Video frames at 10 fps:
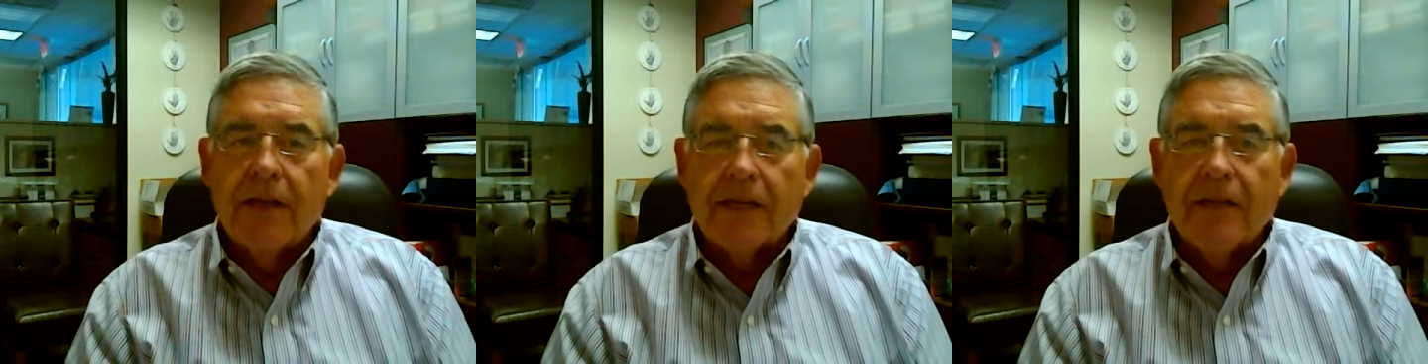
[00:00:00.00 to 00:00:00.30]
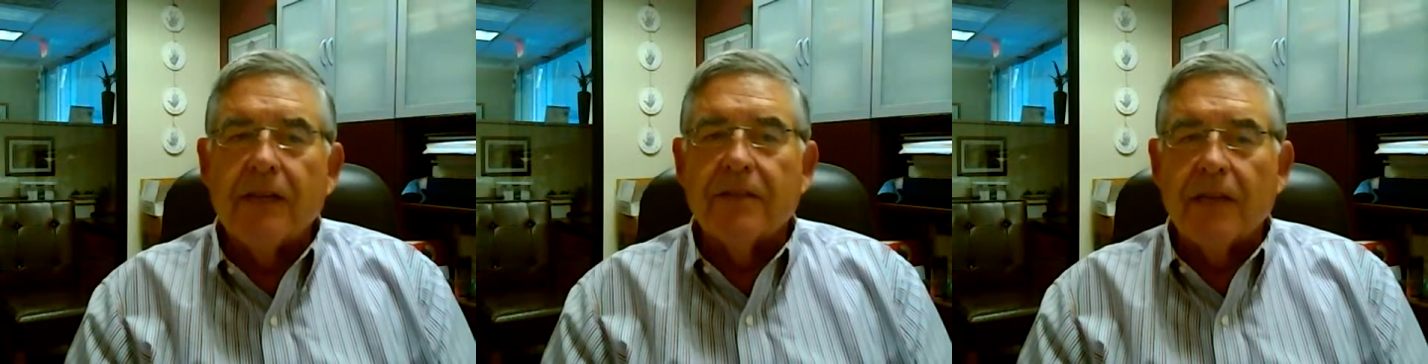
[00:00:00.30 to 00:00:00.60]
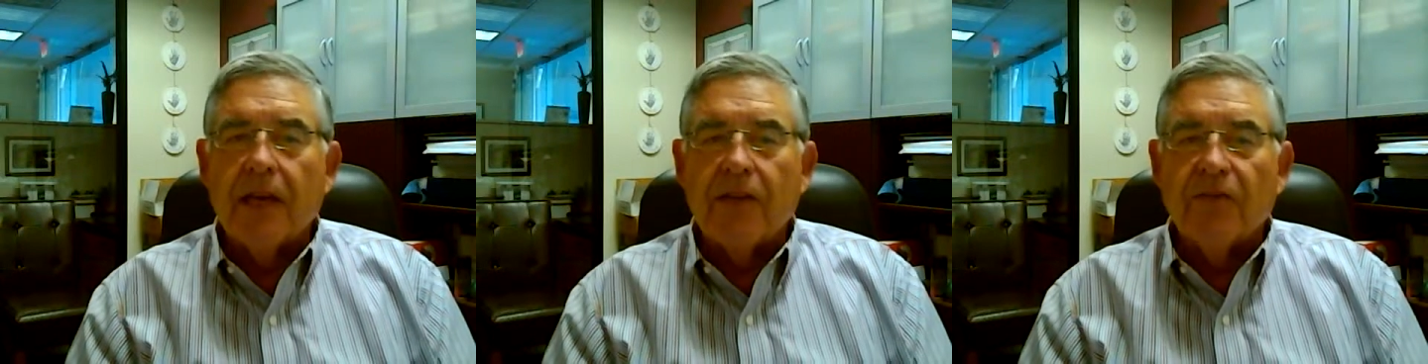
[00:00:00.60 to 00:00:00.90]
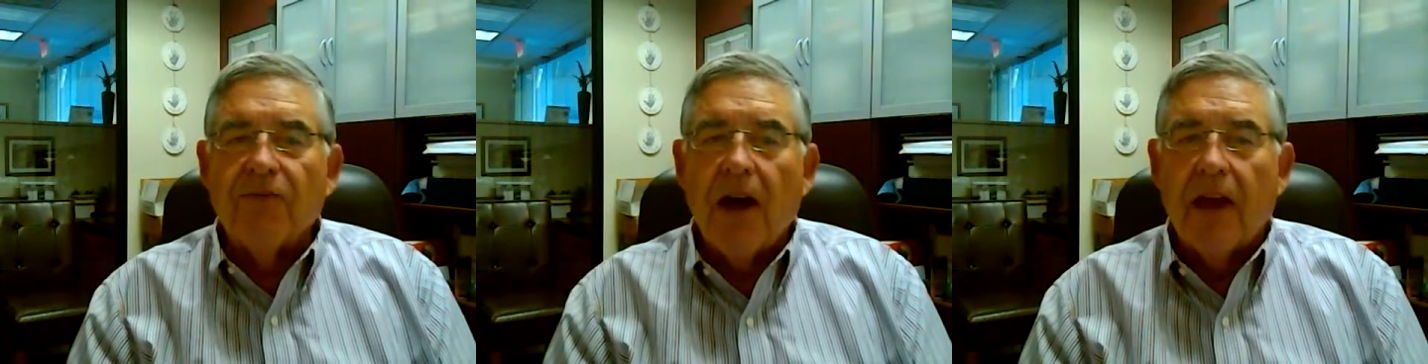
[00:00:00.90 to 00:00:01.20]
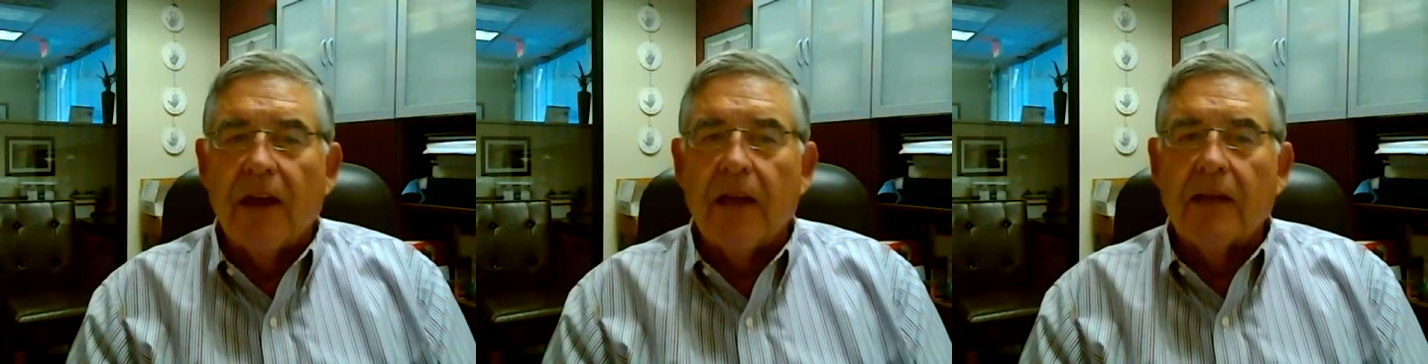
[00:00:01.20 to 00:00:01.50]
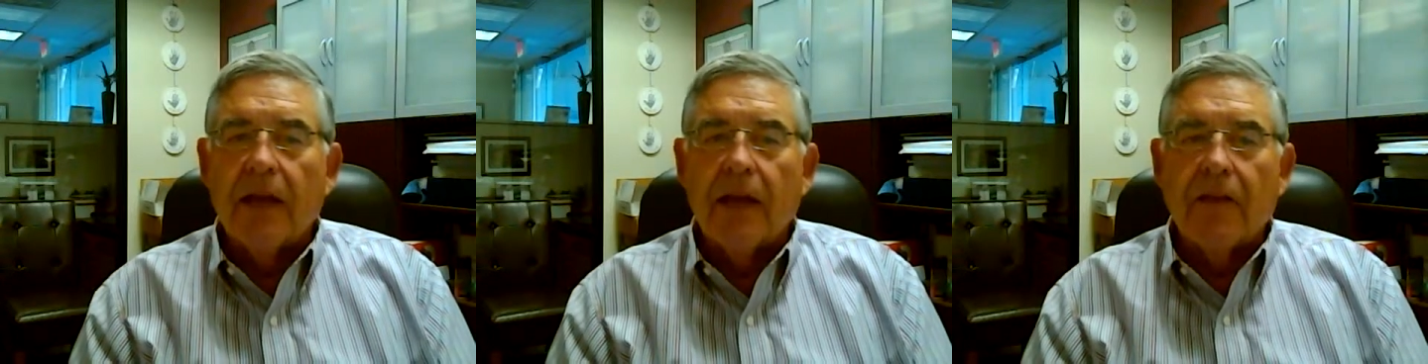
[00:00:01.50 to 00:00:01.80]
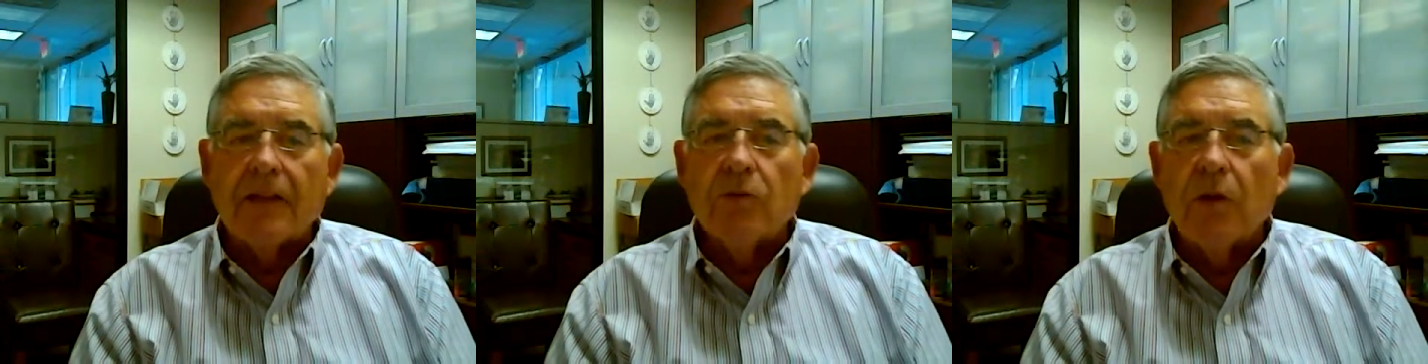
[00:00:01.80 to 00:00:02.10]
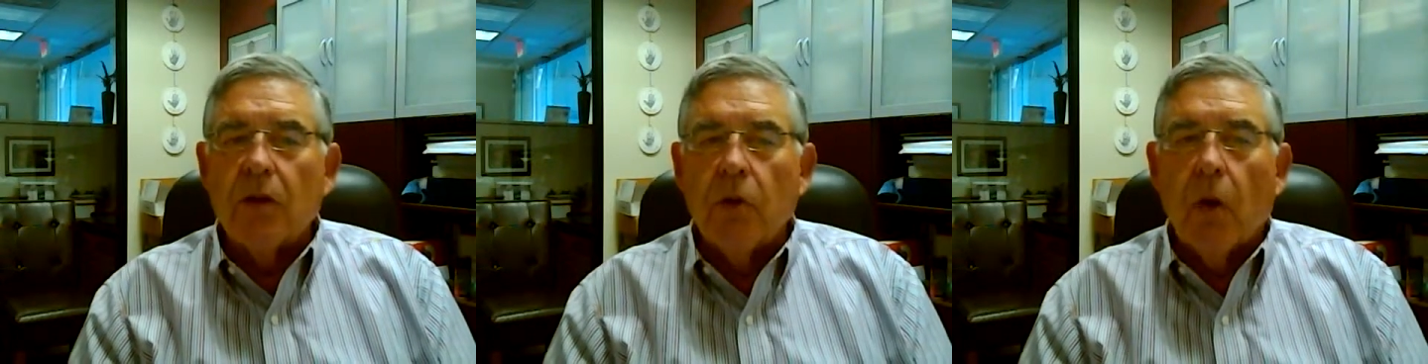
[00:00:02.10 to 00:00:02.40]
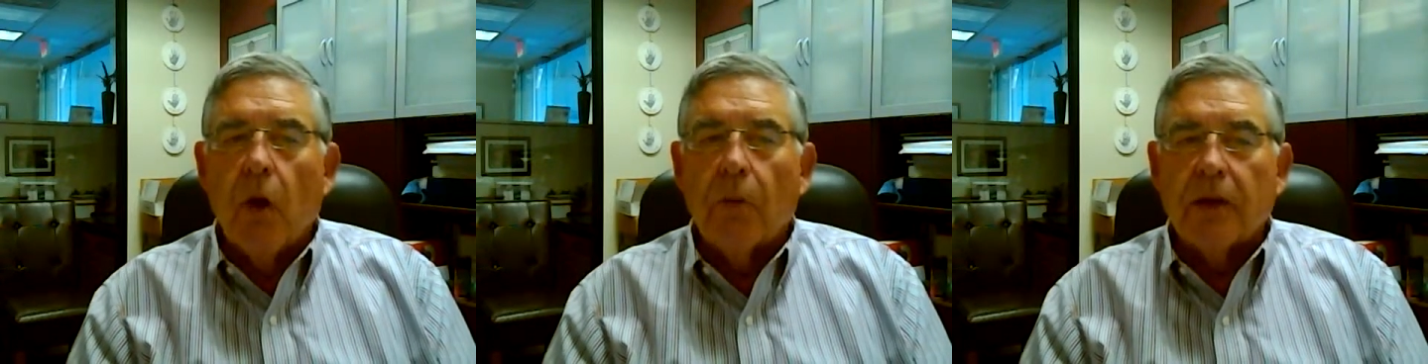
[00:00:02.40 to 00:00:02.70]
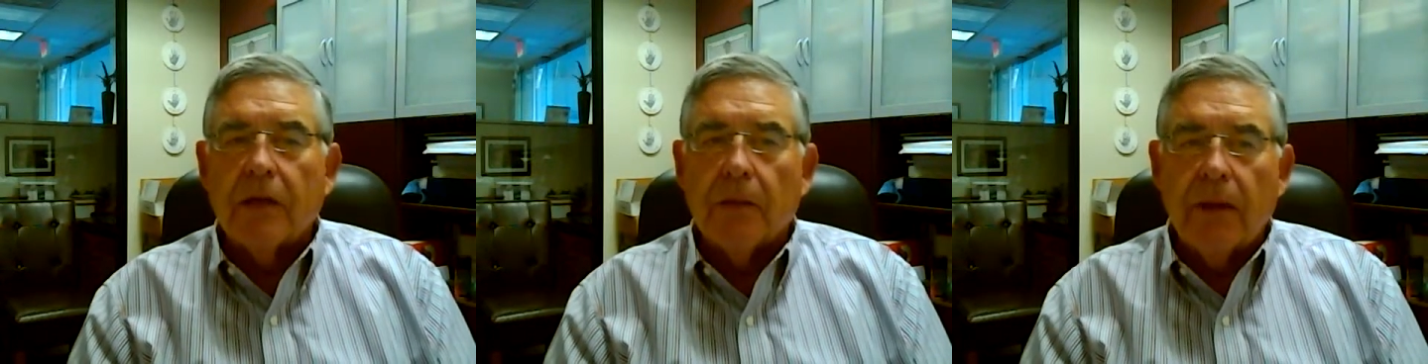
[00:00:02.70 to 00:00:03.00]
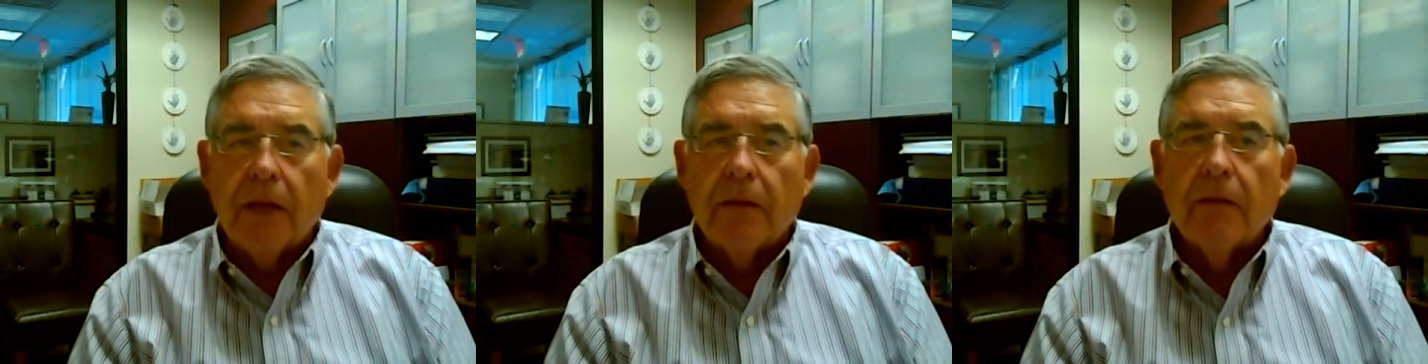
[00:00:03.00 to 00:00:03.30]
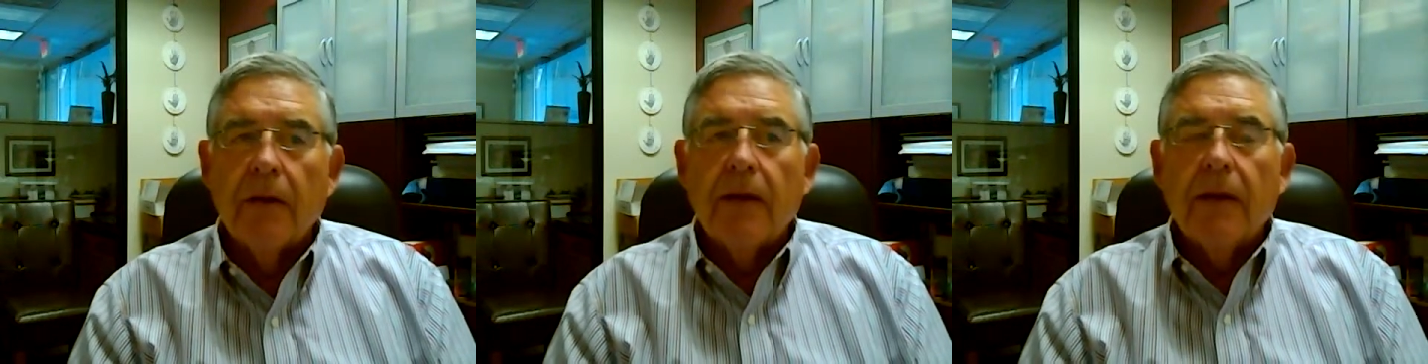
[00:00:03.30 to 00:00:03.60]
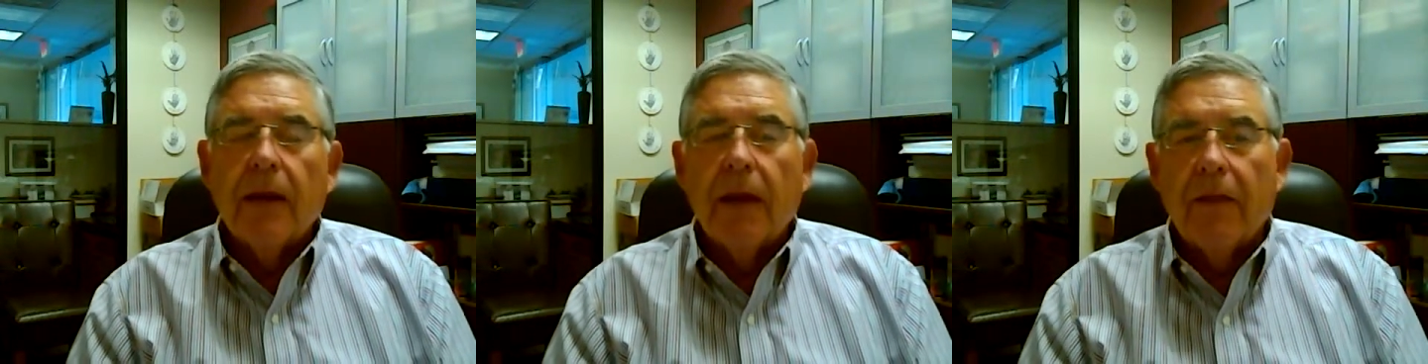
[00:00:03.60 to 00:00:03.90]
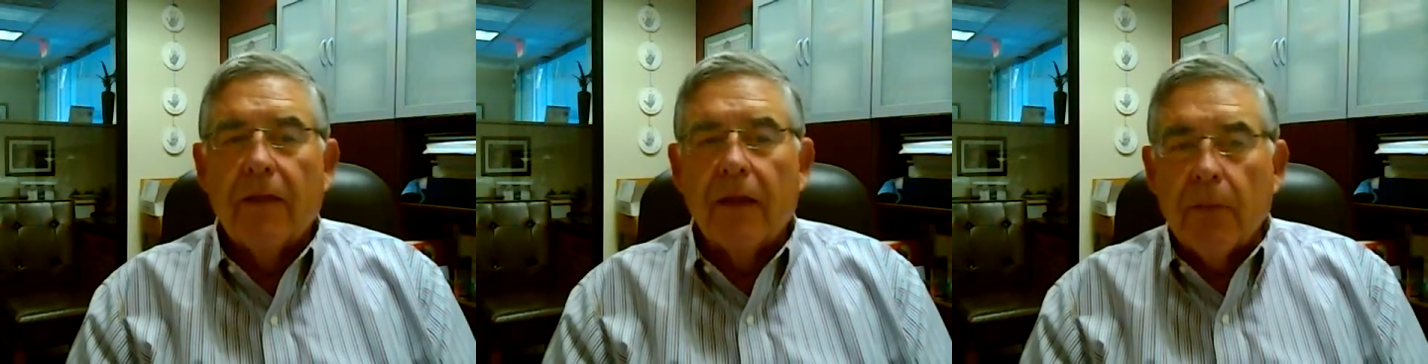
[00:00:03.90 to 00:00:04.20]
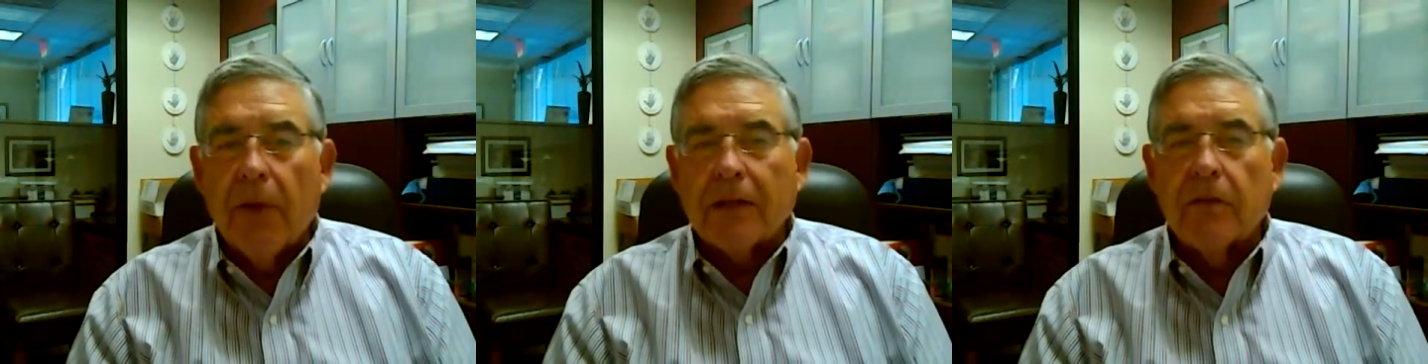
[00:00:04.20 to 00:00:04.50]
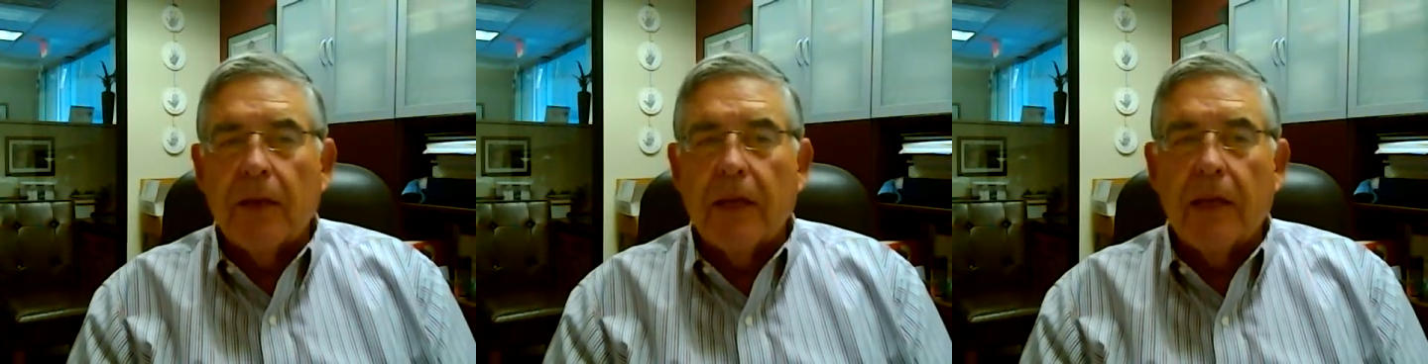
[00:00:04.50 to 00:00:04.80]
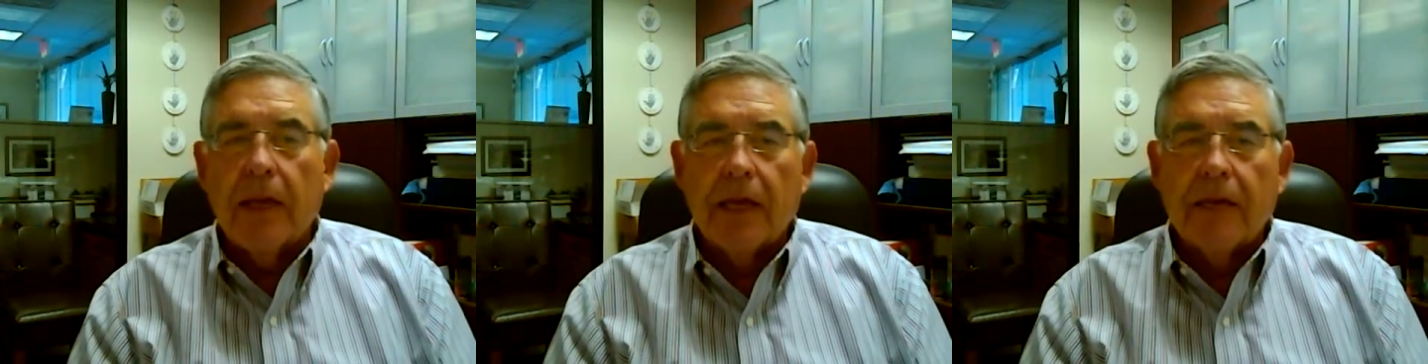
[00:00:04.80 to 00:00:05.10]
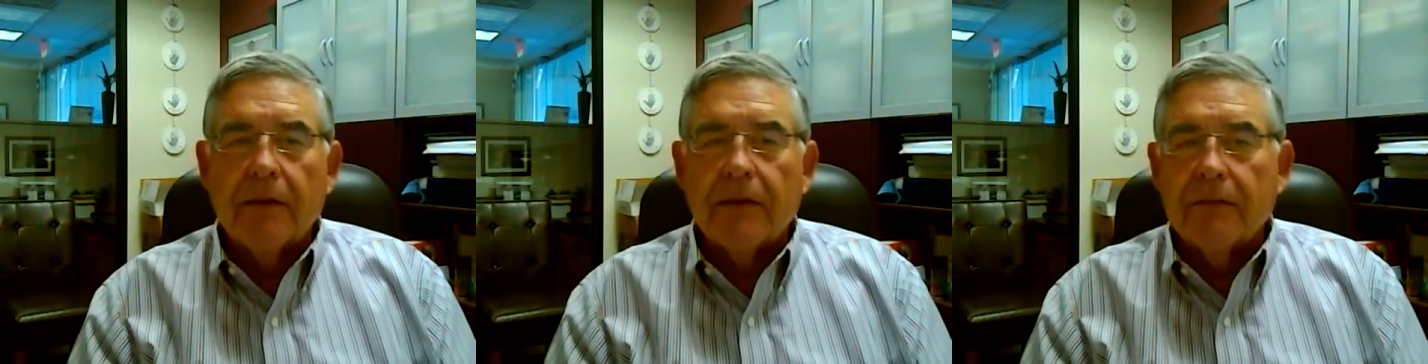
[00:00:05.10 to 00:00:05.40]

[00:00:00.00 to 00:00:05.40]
it's easy and fun, and that's what you all bring to me, and they brought to me, and